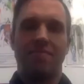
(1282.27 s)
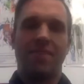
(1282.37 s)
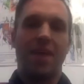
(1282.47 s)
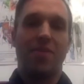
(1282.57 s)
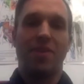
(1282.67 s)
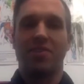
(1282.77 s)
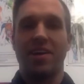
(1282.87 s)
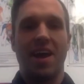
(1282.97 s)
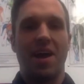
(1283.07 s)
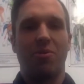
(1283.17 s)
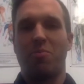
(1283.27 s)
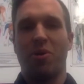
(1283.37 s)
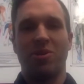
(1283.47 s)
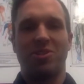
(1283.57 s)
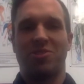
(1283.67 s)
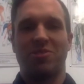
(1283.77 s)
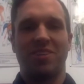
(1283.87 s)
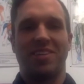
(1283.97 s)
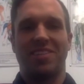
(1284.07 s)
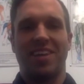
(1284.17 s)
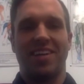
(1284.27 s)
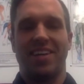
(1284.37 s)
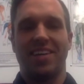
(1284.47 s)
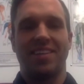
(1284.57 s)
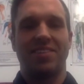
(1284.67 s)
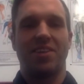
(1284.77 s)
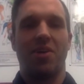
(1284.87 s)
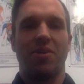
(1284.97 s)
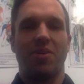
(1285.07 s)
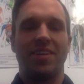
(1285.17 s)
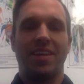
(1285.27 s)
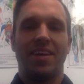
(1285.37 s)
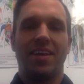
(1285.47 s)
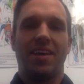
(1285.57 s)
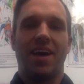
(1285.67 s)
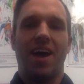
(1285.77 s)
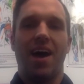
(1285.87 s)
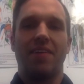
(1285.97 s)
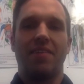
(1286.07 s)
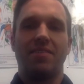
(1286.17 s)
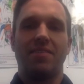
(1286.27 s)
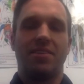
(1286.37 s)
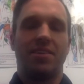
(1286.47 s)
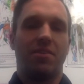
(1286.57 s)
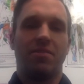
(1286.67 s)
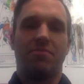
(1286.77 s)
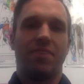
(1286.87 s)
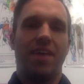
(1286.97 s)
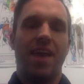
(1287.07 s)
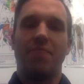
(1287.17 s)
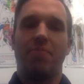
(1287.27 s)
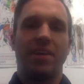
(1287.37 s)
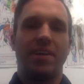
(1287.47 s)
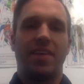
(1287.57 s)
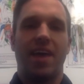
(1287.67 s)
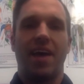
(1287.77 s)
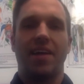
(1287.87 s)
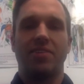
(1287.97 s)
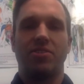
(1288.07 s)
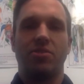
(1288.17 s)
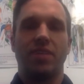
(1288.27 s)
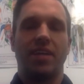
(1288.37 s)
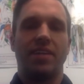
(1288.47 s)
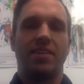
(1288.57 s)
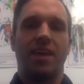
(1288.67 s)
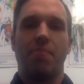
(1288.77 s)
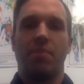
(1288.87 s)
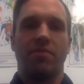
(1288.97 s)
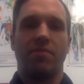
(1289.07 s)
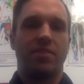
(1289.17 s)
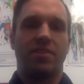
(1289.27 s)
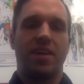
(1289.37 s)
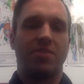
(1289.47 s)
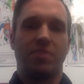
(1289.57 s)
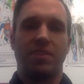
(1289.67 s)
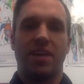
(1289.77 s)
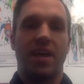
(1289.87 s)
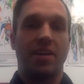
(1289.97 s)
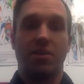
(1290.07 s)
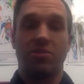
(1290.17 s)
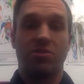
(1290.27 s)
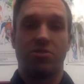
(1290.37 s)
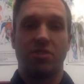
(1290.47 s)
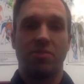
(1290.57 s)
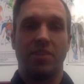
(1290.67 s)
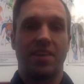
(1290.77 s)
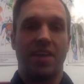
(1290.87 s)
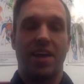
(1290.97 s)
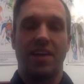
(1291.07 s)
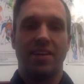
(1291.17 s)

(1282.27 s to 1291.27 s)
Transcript: think right now we're both just really excited to get this going. You know, anybody that is doing any type of assessment, diagnosis, treatment that